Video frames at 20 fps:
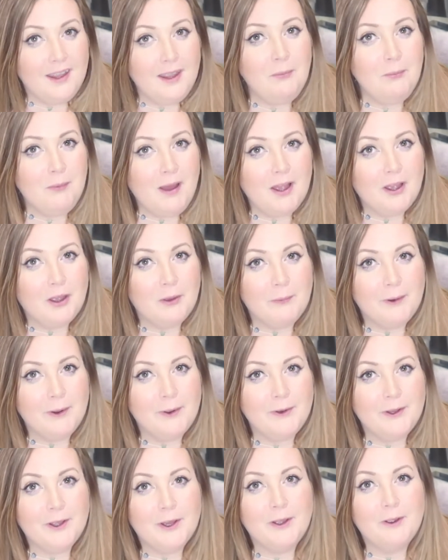in my
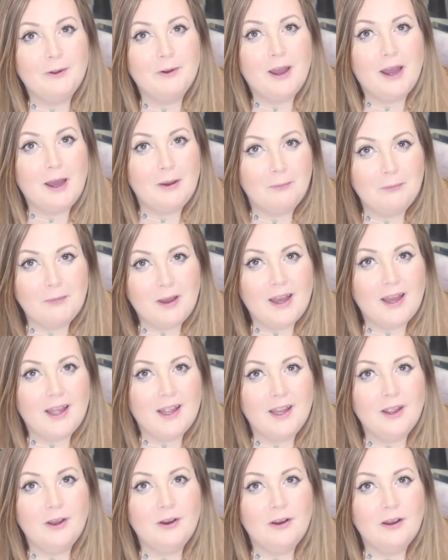kimono and
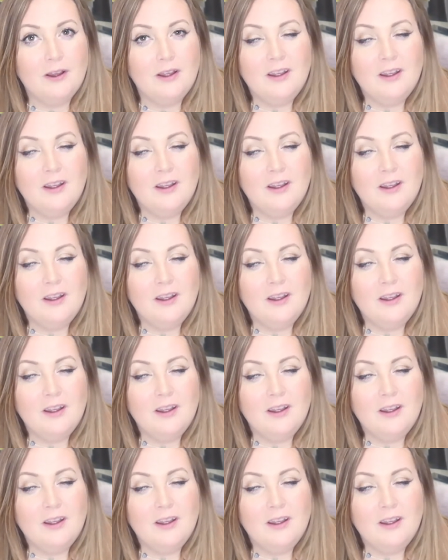my